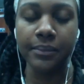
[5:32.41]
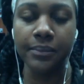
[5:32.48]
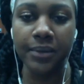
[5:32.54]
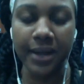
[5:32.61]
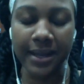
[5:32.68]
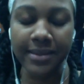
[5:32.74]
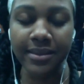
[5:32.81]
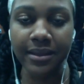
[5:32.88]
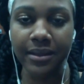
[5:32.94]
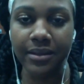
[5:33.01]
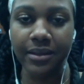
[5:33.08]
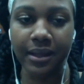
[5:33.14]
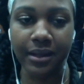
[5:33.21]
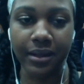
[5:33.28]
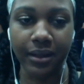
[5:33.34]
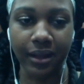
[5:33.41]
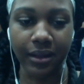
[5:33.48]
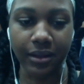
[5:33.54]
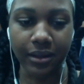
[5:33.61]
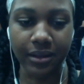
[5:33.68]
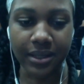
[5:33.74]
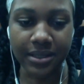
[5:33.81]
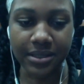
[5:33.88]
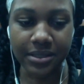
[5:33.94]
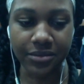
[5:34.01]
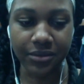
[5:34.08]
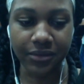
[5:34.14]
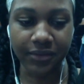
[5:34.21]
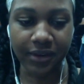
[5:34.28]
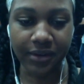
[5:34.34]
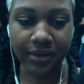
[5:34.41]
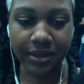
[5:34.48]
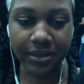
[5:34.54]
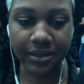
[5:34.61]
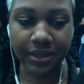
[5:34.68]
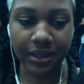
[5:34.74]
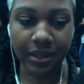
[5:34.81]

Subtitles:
but I think that a lot of the lessons were very